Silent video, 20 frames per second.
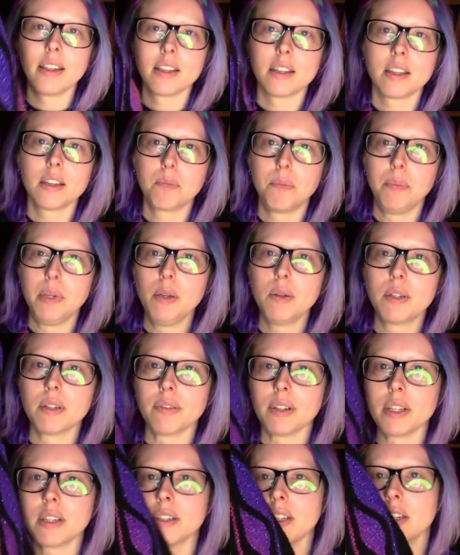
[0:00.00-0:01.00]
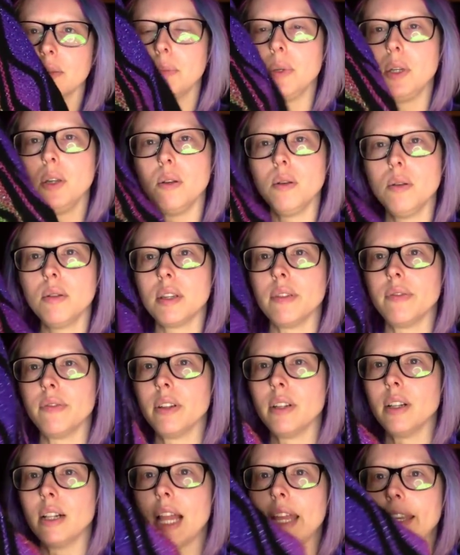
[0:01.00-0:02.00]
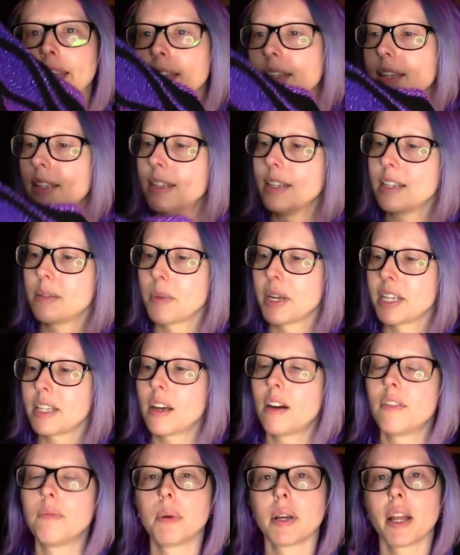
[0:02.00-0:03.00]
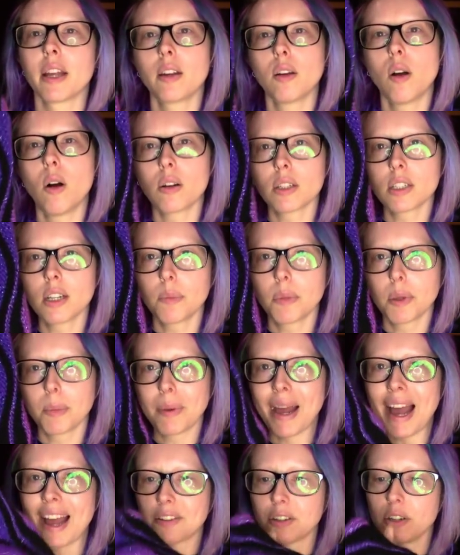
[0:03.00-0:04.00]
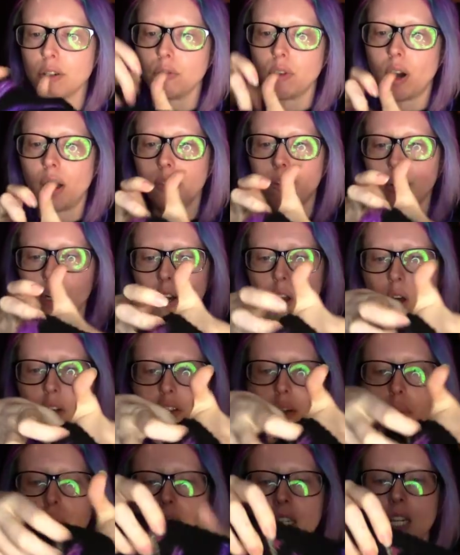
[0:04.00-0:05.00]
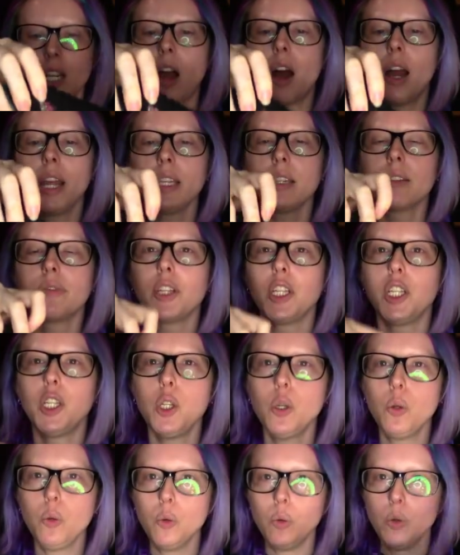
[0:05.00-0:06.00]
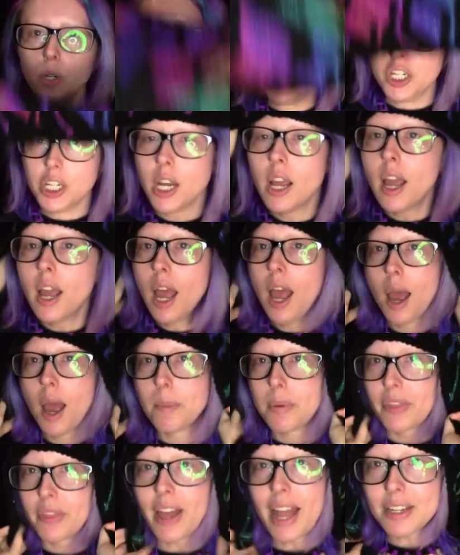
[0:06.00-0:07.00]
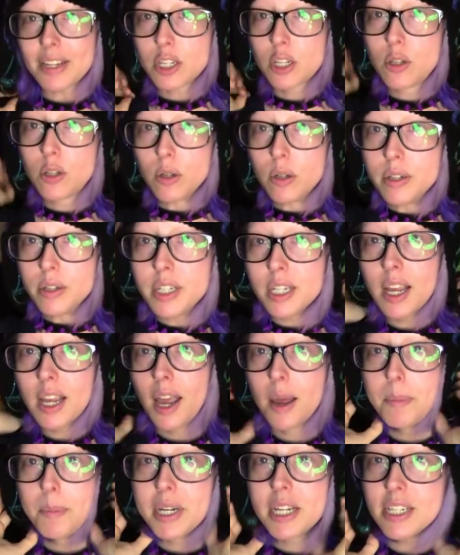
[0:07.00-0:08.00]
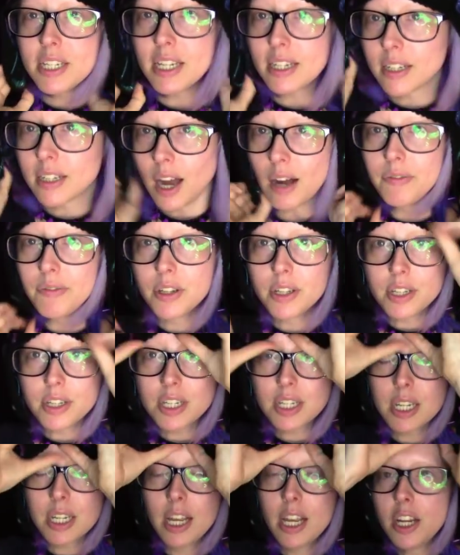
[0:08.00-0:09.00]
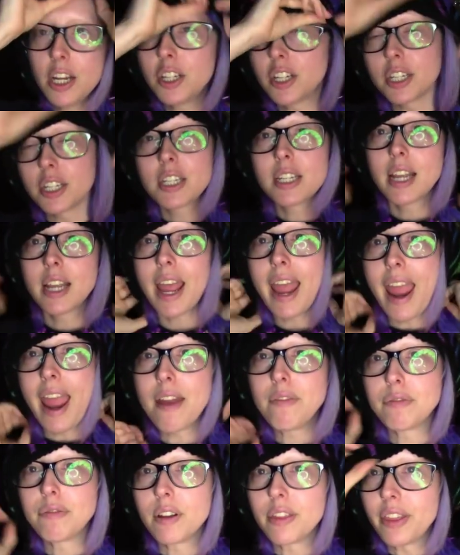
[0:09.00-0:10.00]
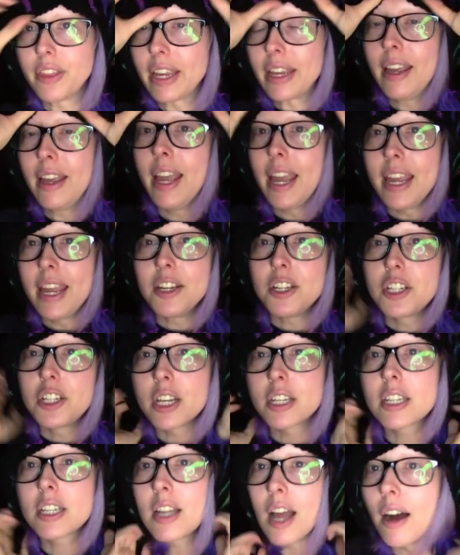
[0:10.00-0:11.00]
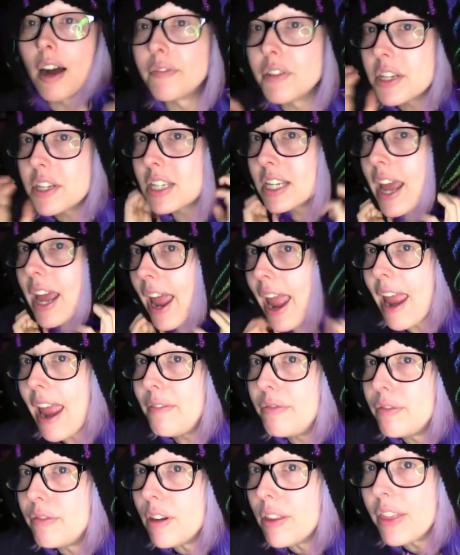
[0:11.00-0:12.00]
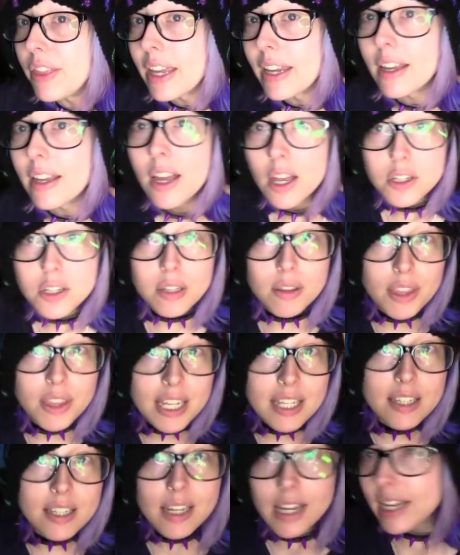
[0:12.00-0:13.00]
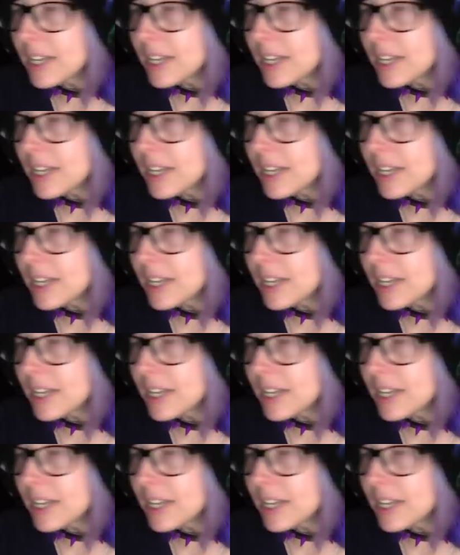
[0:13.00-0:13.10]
this is beautiful, isn't it? It's beautiful. I knitted this myself, but I cocked up the pattern rather a lot, so it's kind of huge. But that's good because it covers just everything. It just covers everything. So this